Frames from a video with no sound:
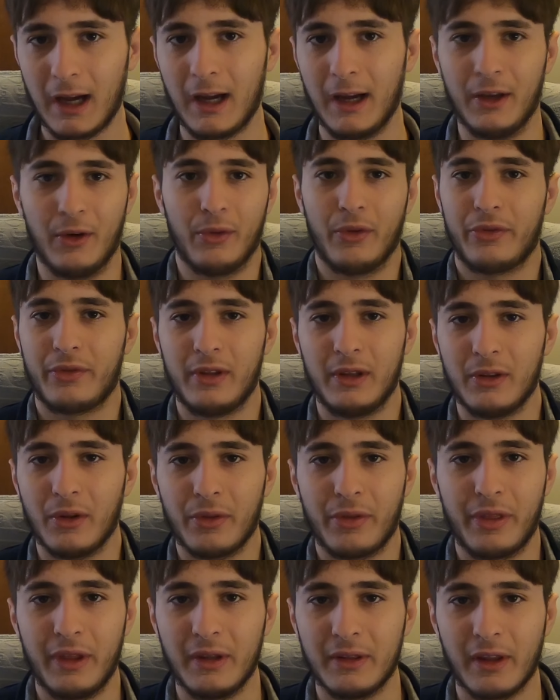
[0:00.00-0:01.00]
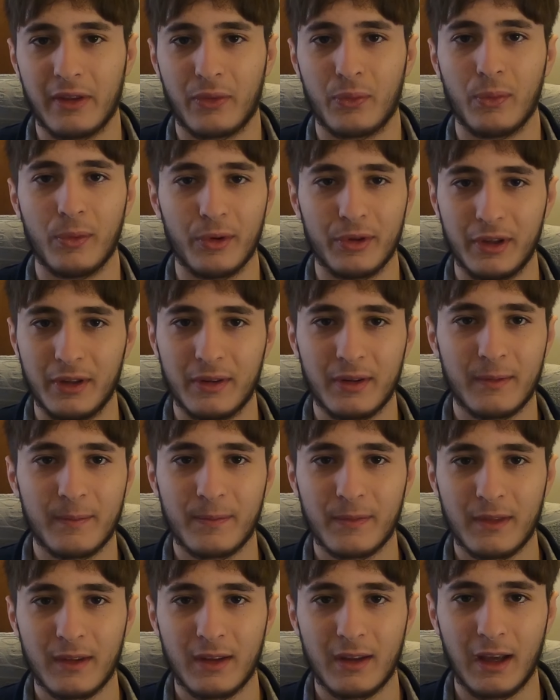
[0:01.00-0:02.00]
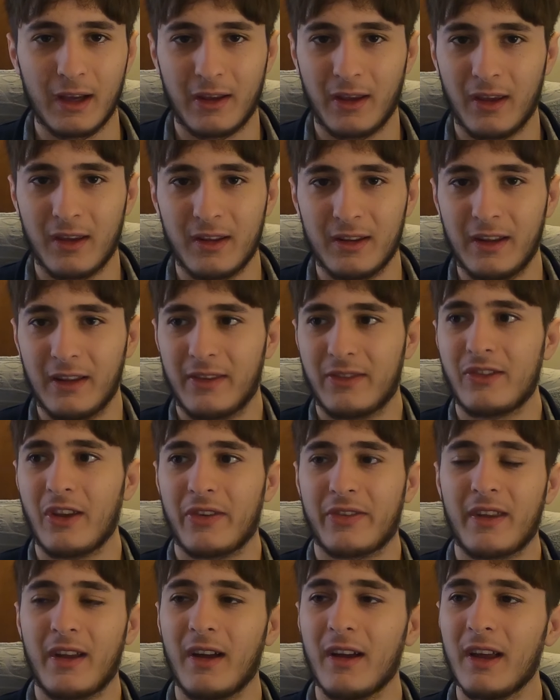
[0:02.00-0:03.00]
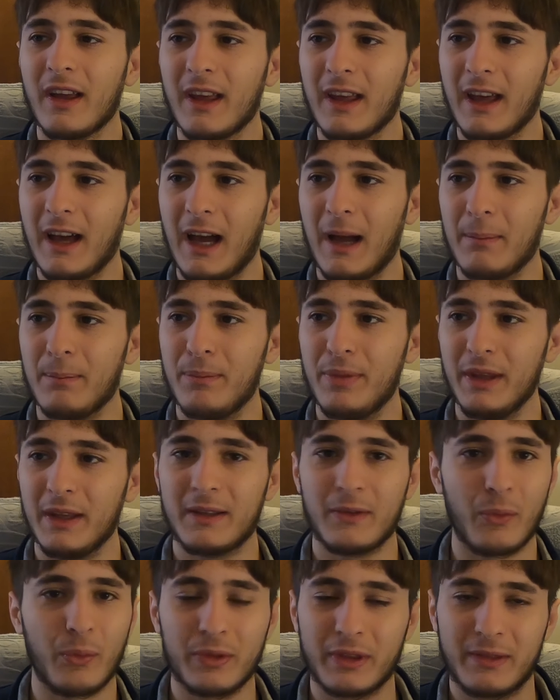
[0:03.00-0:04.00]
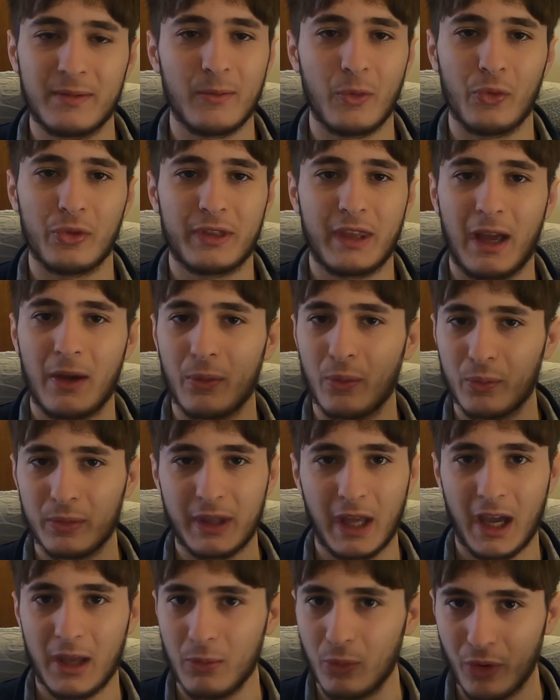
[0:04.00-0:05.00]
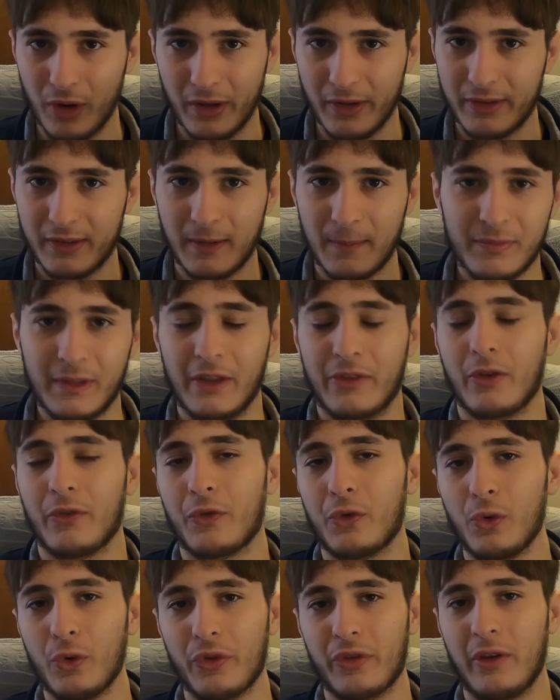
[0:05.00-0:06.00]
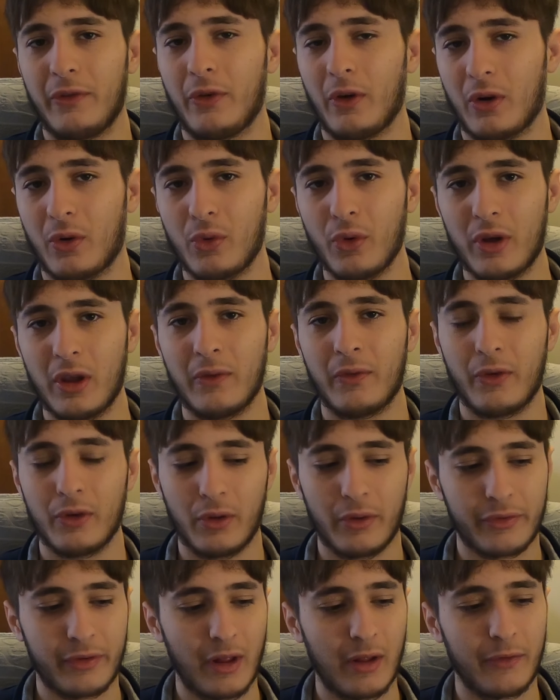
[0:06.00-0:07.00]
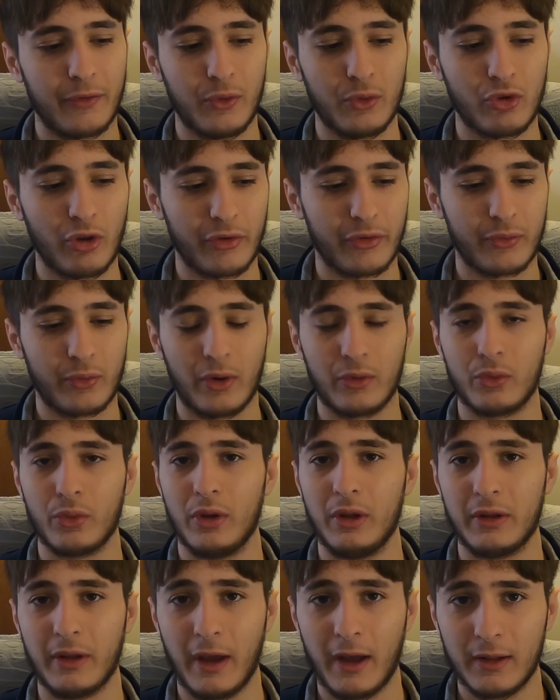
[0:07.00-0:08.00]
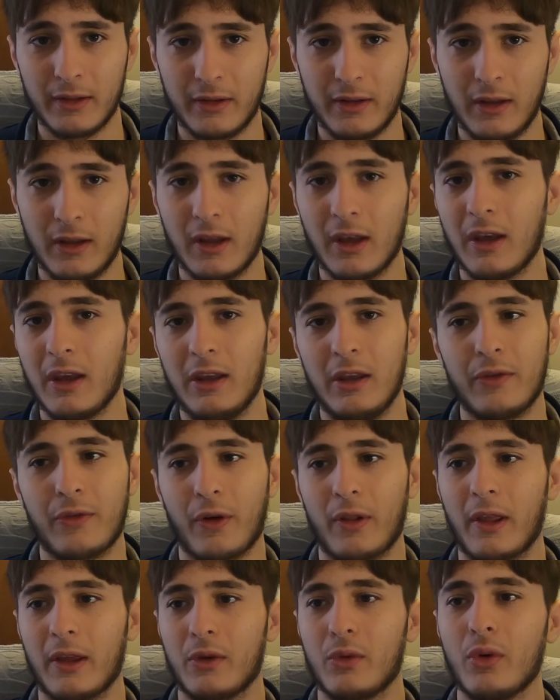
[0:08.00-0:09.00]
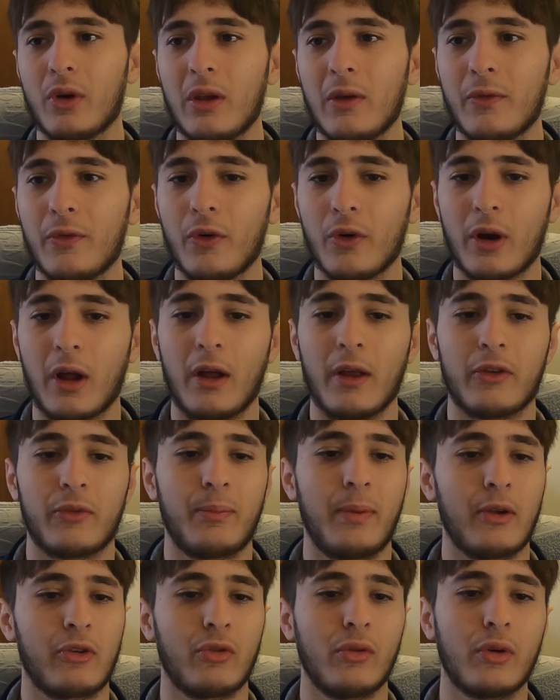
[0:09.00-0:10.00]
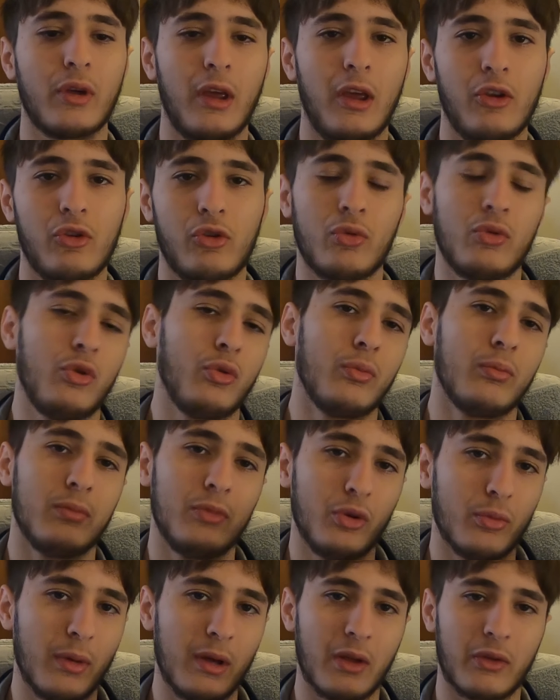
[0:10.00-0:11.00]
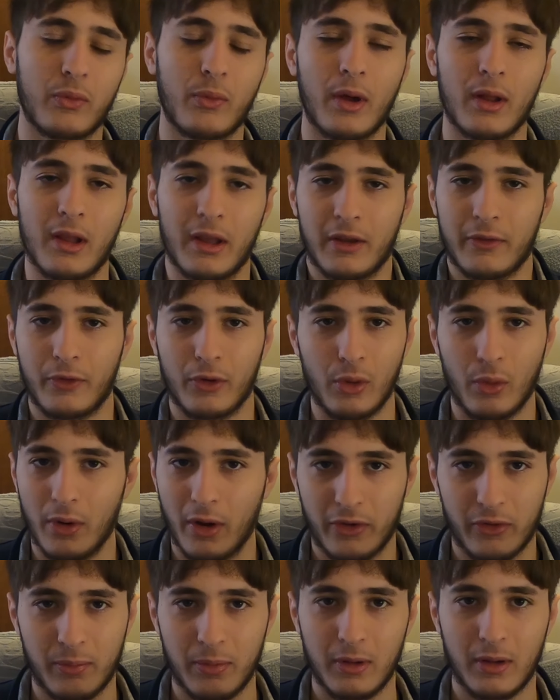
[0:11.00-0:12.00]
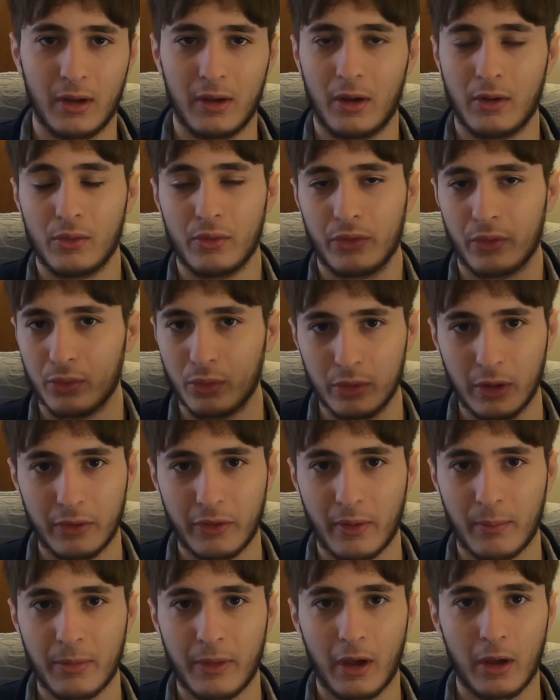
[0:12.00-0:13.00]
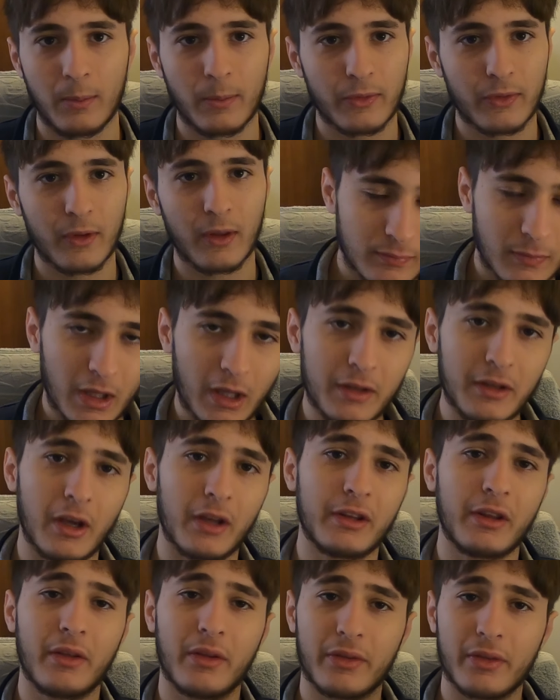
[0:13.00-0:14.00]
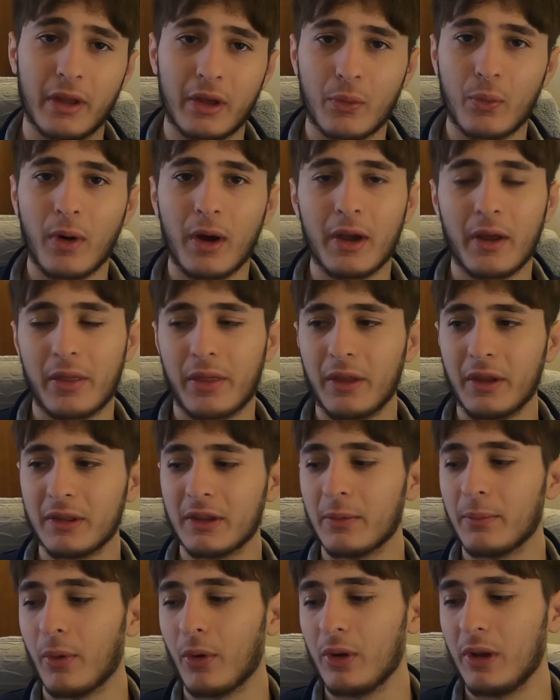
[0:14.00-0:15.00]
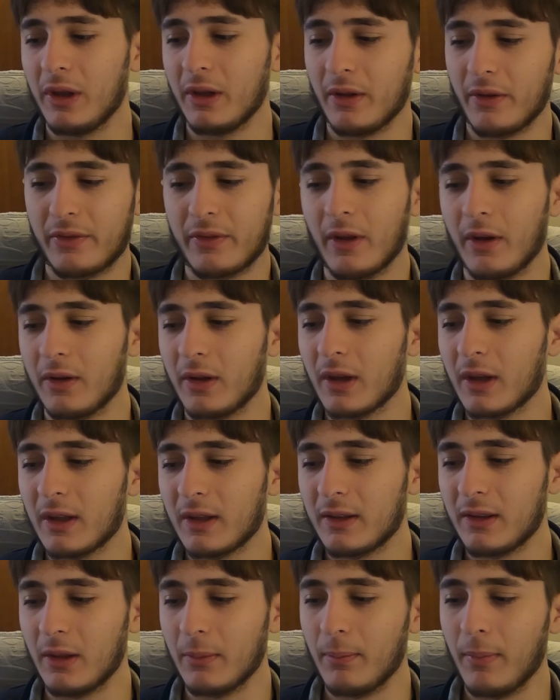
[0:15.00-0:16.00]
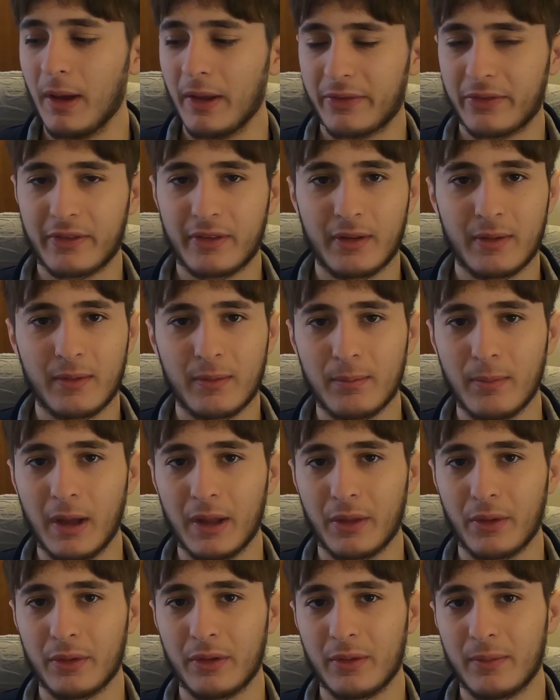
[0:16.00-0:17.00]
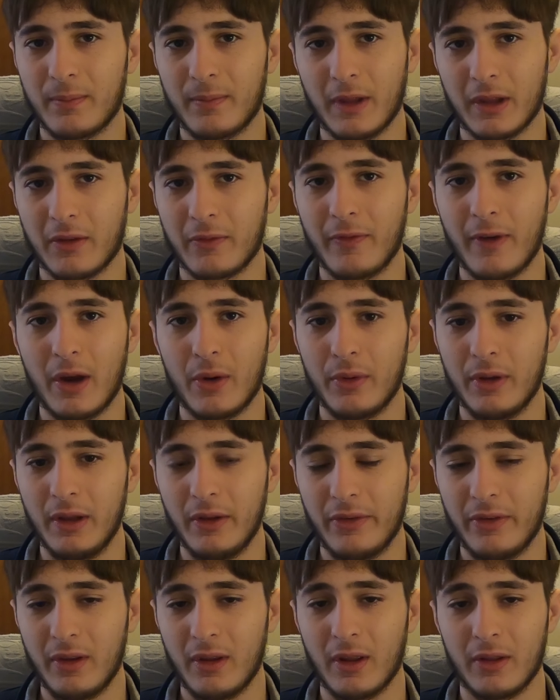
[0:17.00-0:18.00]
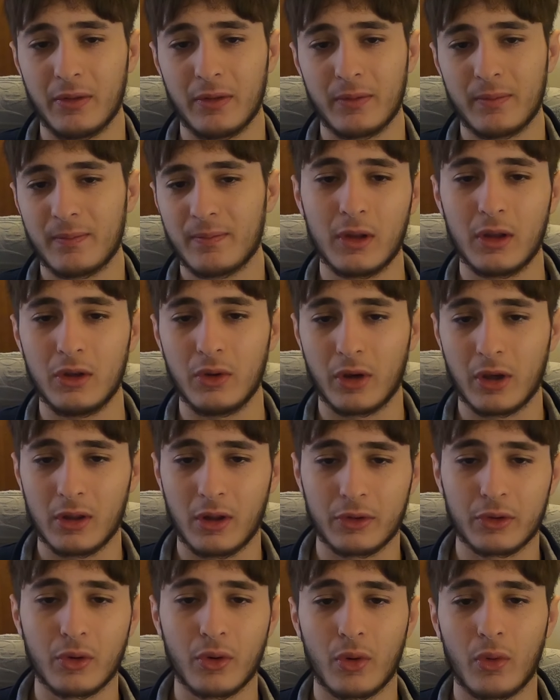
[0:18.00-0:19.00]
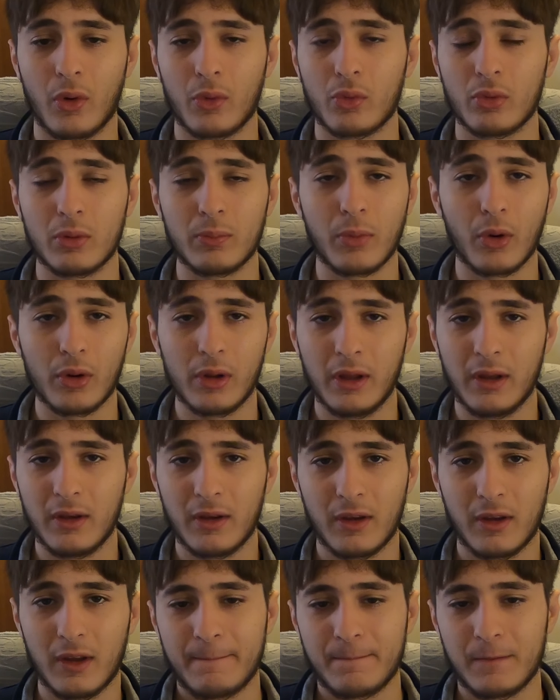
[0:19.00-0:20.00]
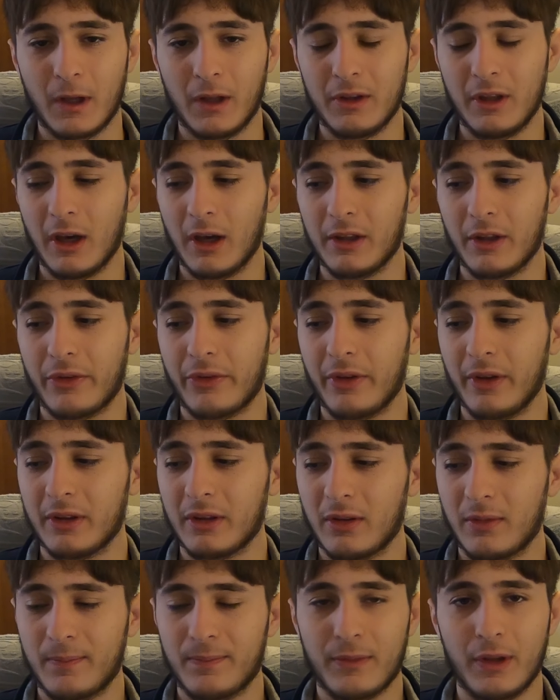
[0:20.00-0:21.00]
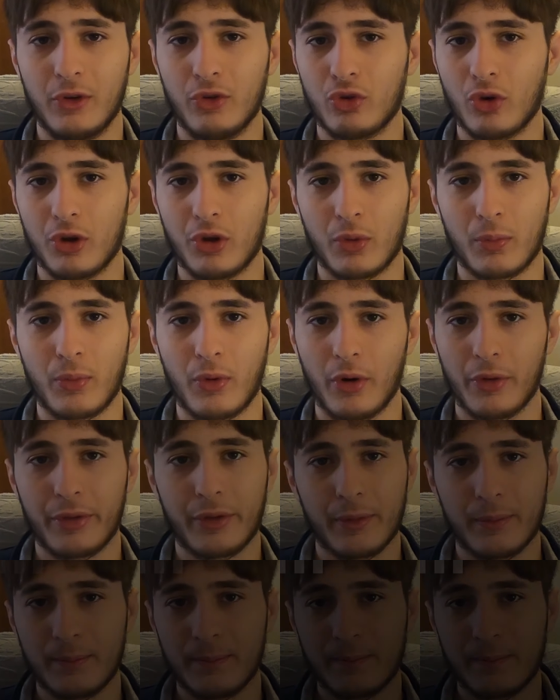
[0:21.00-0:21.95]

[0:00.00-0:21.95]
I honestly don't think that's worth it. Okay, that's just a big time waste. That's of course if you're cooking for yourself, you're just trying to eat healthy. If you're like cooking for a special occasion, you may as well like follow recipe. I also do that sometimes. And yeah, that is like why I think the boiling is like the best method, like very easy and you cannot go wrong with boiling. And yeah, that's it. Enjoy your broth.